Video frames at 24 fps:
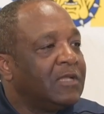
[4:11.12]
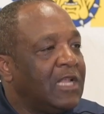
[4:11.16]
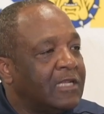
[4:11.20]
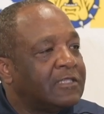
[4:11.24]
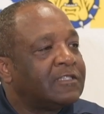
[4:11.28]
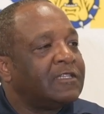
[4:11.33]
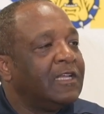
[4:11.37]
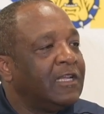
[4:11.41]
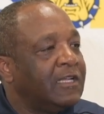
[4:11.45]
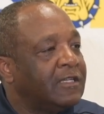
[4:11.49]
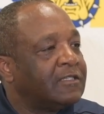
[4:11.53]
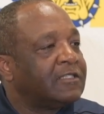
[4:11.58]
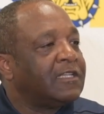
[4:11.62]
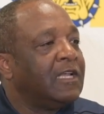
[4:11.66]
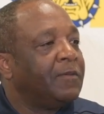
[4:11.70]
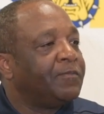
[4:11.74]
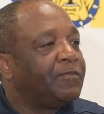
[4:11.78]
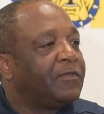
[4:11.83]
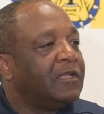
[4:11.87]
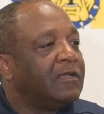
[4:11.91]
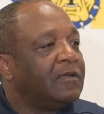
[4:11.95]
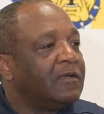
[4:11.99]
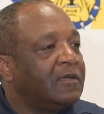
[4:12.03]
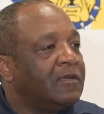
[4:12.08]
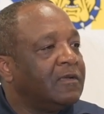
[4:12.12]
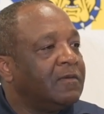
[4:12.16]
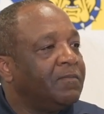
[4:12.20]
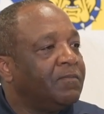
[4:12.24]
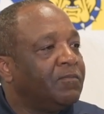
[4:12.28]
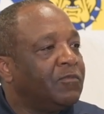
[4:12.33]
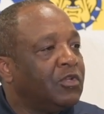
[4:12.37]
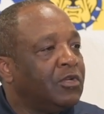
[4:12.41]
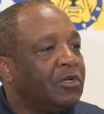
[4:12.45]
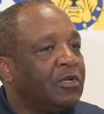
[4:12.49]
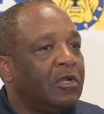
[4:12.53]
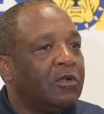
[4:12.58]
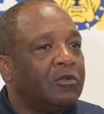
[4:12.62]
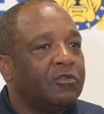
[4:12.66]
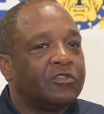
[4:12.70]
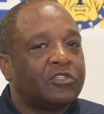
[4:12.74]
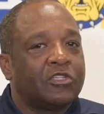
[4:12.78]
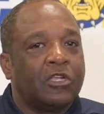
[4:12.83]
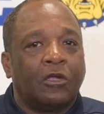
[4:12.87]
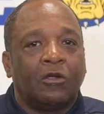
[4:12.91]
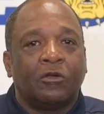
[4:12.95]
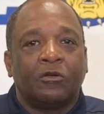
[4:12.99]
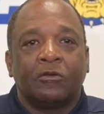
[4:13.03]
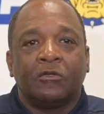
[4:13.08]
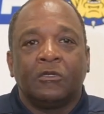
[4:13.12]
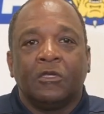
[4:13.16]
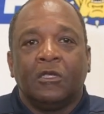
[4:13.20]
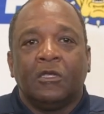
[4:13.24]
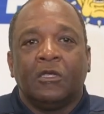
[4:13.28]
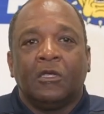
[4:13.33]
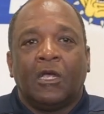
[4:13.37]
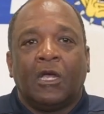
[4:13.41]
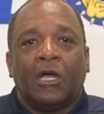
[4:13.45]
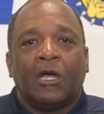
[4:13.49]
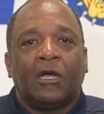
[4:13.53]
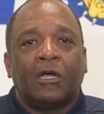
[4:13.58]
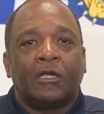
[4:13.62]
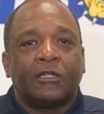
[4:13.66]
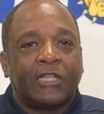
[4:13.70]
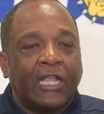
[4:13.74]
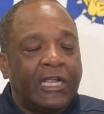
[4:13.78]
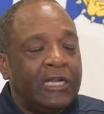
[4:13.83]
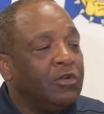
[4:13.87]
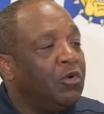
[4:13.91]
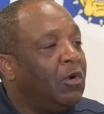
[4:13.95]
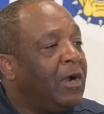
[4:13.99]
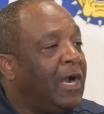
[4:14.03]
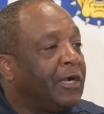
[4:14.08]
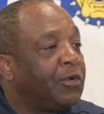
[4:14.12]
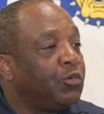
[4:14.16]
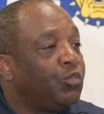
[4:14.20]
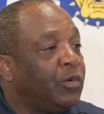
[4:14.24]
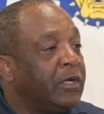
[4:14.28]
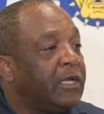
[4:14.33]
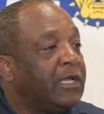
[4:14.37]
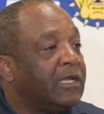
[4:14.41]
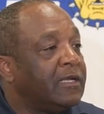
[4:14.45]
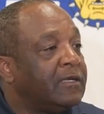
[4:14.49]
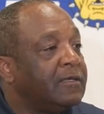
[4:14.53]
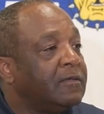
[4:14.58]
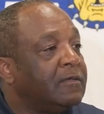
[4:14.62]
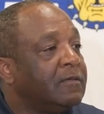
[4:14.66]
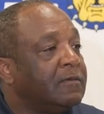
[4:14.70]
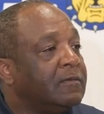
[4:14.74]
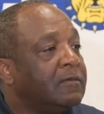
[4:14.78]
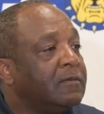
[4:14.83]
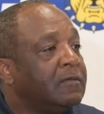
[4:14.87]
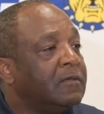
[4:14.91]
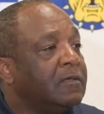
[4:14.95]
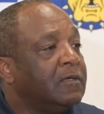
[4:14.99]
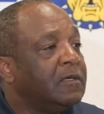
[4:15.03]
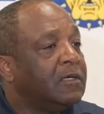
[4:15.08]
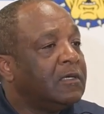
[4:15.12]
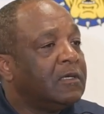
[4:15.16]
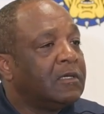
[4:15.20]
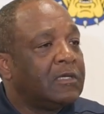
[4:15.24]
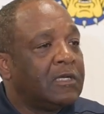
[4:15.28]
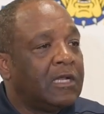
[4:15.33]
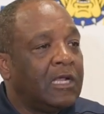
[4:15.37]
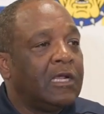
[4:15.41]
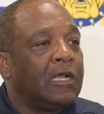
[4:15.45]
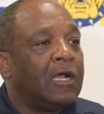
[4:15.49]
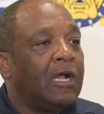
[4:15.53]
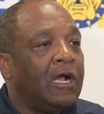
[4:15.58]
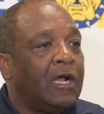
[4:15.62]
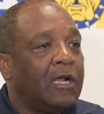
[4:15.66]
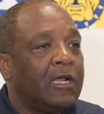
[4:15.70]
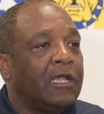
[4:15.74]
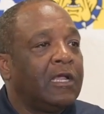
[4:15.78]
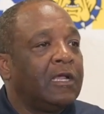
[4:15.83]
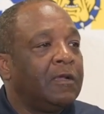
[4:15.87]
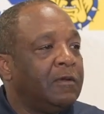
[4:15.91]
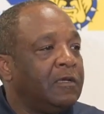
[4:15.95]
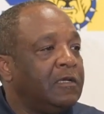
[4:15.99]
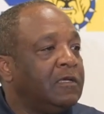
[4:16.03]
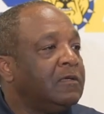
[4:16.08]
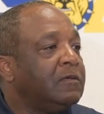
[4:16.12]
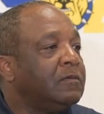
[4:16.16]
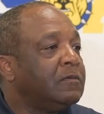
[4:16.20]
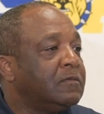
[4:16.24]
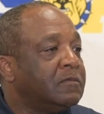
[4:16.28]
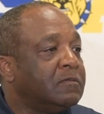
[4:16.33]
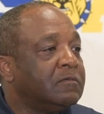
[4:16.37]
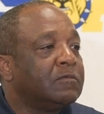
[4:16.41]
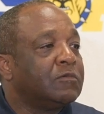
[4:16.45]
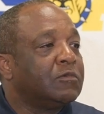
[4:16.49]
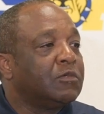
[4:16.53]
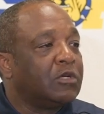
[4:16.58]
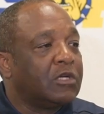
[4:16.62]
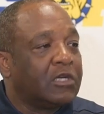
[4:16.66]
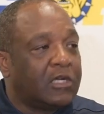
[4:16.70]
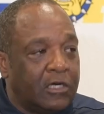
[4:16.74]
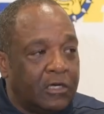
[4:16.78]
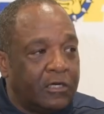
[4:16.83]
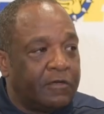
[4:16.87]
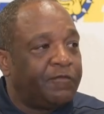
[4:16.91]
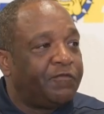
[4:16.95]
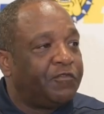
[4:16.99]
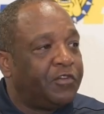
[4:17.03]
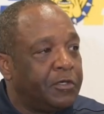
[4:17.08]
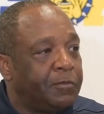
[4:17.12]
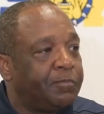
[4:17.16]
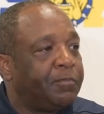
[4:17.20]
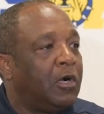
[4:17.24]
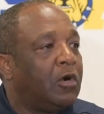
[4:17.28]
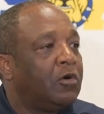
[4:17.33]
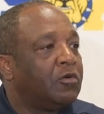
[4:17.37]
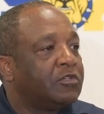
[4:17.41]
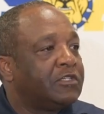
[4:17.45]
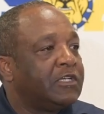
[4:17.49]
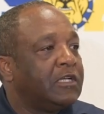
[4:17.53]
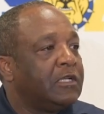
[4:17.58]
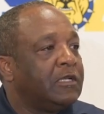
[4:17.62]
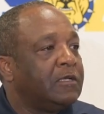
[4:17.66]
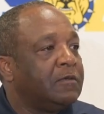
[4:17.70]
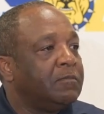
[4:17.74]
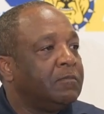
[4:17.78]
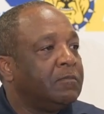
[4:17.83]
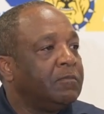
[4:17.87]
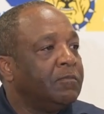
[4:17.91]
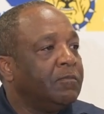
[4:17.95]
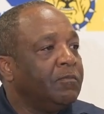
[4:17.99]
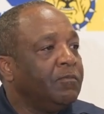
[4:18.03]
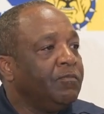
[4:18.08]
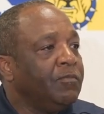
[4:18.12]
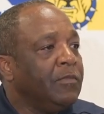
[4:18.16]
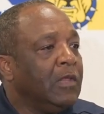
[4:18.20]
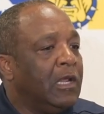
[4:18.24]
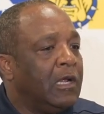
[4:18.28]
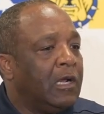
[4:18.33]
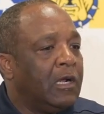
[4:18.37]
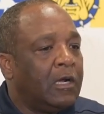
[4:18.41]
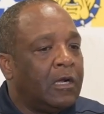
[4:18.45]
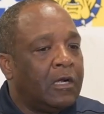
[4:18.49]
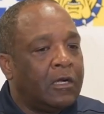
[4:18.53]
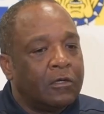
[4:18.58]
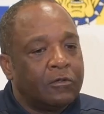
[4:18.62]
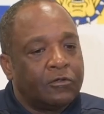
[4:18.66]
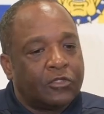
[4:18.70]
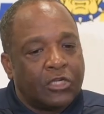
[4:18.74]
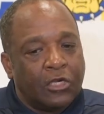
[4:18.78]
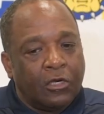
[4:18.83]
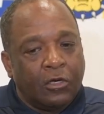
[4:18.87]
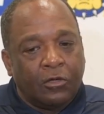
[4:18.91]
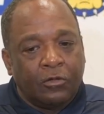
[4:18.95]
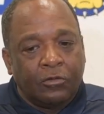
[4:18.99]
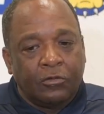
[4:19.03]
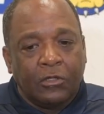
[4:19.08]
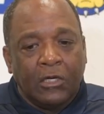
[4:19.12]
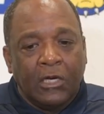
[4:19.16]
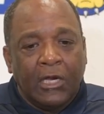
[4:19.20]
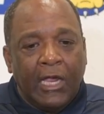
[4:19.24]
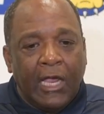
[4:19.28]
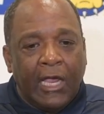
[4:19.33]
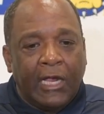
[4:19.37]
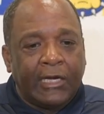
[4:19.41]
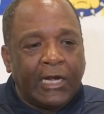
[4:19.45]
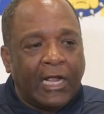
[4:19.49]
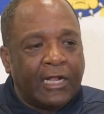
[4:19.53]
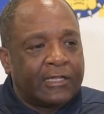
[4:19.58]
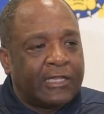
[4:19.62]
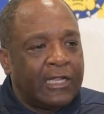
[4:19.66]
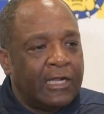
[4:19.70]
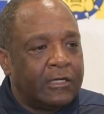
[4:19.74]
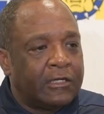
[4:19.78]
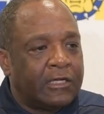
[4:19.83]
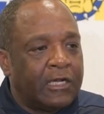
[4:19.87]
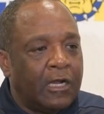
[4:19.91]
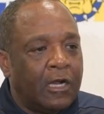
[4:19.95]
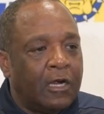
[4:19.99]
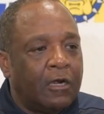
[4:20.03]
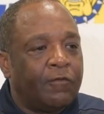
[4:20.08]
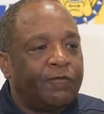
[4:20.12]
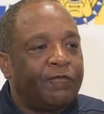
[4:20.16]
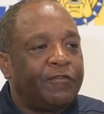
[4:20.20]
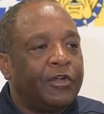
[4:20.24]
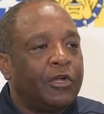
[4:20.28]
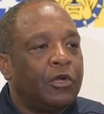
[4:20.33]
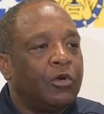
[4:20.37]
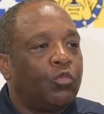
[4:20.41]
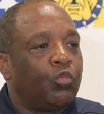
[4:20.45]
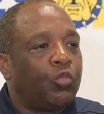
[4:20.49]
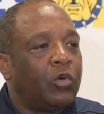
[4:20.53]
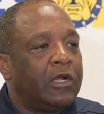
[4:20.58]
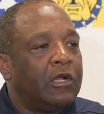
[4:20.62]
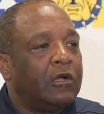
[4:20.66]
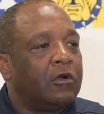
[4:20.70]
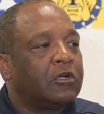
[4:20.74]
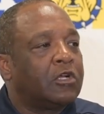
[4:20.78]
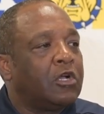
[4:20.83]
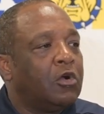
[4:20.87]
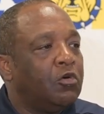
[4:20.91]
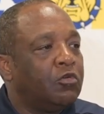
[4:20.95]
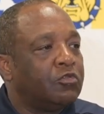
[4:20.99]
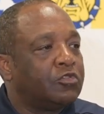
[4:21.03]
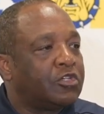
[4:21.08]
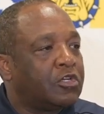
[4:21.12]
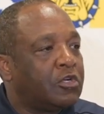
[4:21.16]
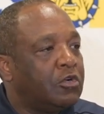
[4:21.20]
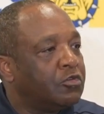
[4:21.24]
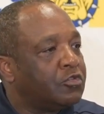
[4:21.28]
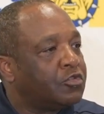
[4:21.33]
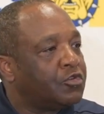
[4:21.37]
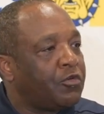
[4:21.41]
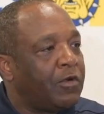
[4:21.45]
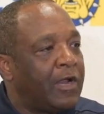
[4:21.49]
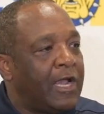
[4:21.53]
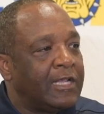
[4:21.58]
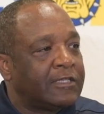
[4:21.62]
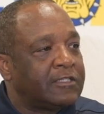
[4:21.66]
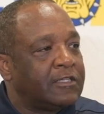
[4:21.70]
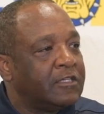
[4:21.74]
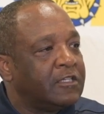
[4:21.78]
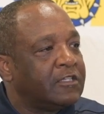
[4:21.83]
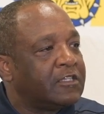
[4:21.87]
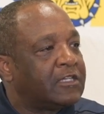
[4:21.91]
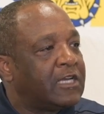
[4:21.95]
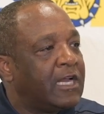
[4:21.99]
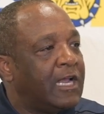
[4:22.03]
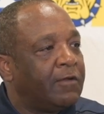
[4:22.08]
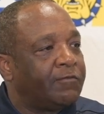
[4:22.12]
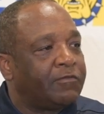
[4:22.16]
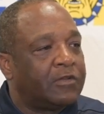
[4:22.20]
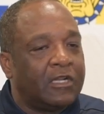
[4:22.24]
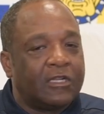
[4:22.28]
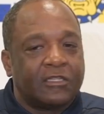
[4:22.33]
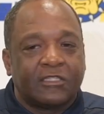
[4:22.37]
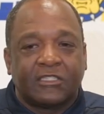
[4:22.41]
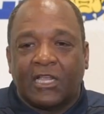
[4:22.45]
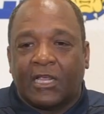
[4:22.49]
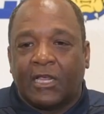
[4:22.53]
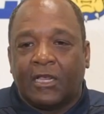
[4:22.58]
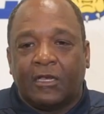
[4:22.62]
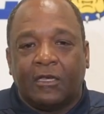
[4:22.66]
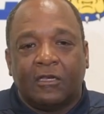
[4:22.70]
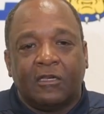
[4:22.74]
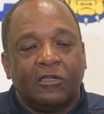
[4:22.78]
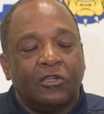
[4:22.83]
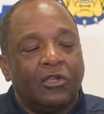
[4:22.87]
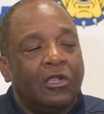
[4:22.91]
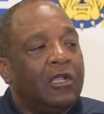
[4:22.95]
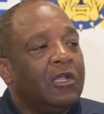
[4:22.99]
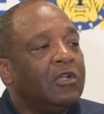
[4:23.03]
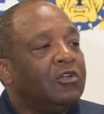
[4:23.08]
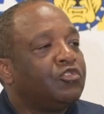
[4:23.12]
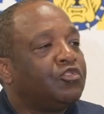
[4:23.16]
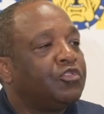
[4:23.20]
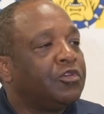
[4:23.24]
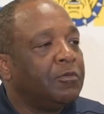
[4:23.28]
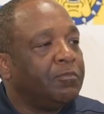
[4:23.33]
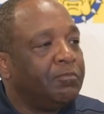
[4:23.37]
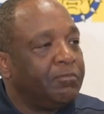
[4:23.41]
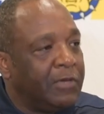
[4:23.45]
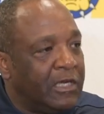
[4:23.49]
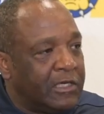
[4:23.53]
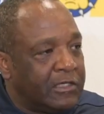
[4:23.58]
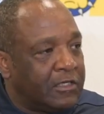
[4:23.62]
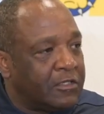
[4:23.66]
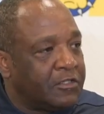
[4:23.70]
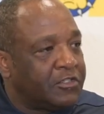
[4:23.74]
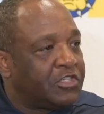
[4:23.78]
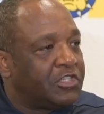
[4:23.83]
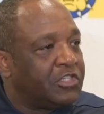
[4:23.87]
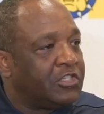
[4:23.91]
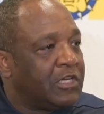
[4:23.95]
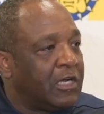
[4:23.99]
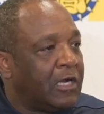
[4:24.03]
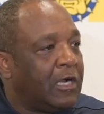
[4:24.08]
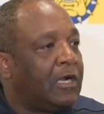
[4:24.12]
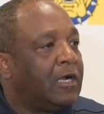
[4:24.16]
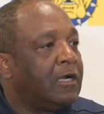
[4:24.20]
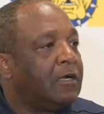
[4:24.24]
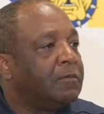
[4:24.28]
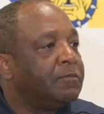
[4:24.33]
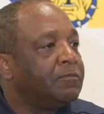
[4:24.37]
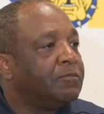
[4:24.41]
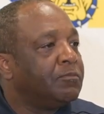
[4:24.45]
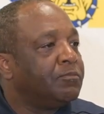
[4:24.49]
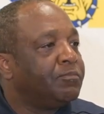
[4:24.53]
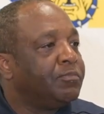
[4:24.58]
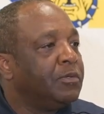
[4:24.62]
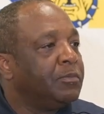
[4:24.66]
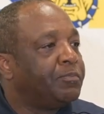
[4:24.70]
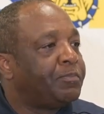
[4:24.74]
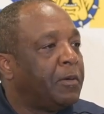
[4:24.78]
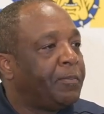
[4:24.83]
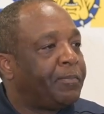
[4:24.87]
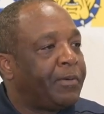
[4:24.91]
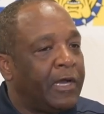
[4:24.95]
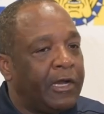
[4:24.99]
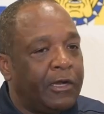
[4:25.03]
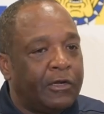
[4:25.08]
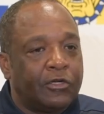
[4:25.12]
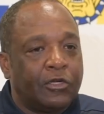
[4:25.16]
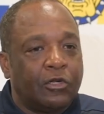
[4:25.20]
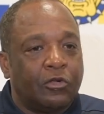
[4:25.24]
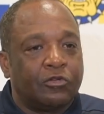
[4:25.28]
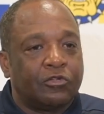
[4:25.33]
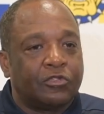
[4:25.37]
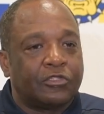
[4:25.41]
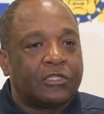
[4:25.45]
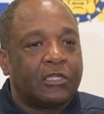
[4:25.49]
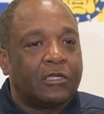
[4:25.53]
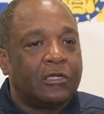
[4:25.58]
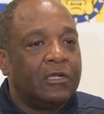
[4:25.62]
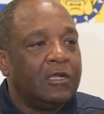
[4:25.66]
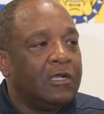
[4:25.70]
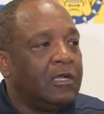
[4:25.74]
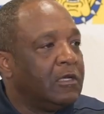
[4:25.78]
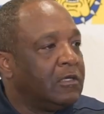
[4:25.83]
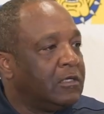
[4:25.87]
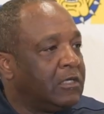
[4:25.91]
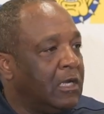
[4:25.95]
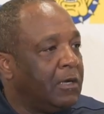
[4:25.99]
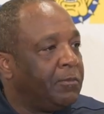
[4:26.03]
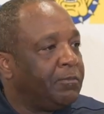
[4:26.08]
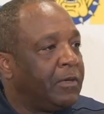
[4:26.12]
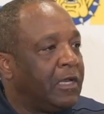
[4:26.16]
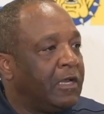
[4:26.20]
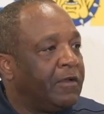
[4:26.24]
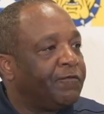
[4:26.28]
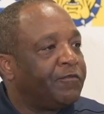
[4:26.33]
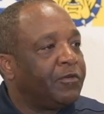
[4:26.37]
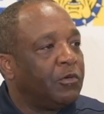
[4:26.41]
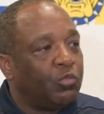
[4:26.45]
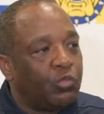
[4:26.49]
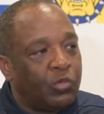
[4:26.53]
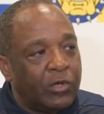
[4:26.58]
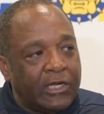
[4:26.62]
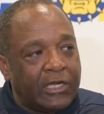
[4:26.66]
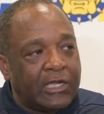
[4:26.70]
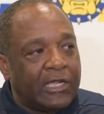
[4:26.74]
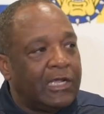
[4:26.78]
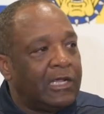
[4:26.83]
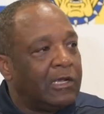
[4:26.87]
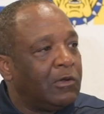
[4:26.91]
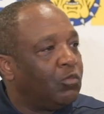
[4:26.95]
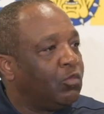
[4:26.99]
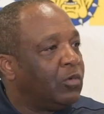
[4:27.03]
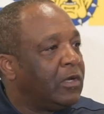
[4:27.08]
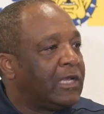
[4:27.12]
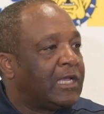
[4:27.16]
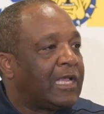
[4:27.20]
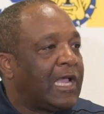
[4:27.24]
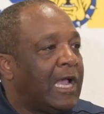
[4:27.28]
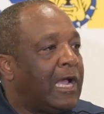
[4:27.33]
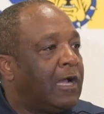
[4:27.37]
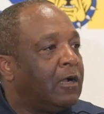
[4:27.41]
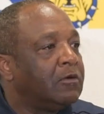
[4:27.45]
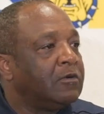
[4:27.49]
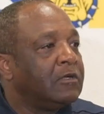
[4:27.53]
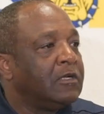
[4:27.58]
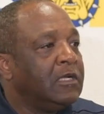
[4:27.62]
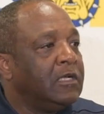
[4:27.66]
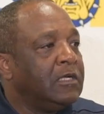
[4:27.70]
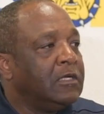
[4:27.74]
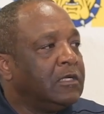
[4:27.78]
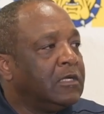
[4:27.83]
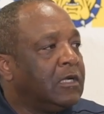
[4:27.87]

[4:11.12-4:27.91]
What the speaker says: saying something, you know. So they know how to win. They are a good football team. And I think they are very well coached. Coach Grass and his staff does a tremendous job preparing those young men from week in, week out.